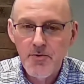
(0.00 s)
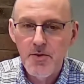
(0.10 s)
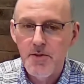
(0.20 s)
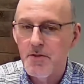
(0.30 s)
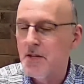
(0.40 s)
when
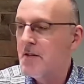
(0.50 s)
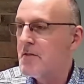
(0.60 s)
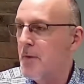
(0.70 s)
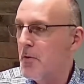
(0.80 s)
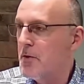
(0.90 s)
you see these
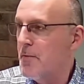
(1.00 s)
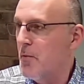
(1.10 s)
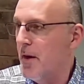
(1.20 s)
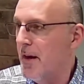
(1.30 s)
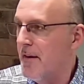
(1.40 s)
multiple
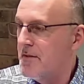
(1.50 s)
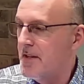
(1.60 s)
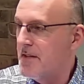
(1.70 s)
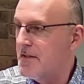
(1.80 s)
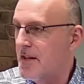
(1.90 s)
wives and
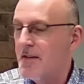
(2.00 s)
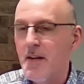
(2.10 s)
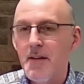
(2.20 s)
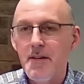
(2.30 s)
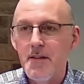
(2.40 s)
these things,
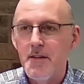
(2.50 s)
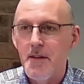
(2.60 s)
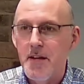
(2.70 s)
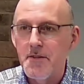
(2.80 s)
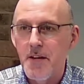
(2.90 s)
it
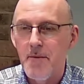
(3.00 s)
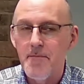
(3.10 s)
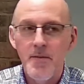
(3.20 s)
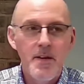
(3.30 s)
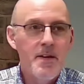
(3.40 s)
ends up,